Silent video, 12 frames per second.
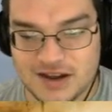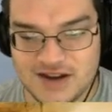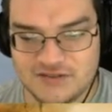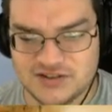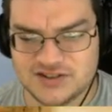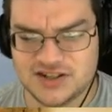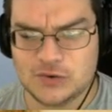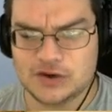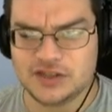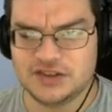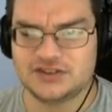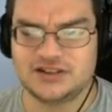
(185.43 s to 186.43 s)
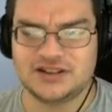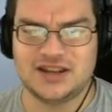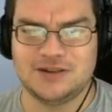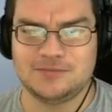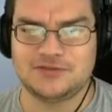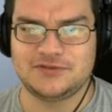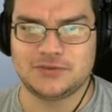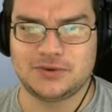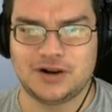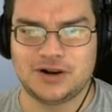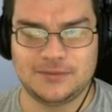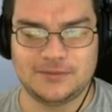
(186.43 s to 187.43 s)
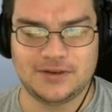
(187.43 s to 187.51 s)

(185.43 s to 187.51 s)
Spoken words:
Never seen one of these in the game before.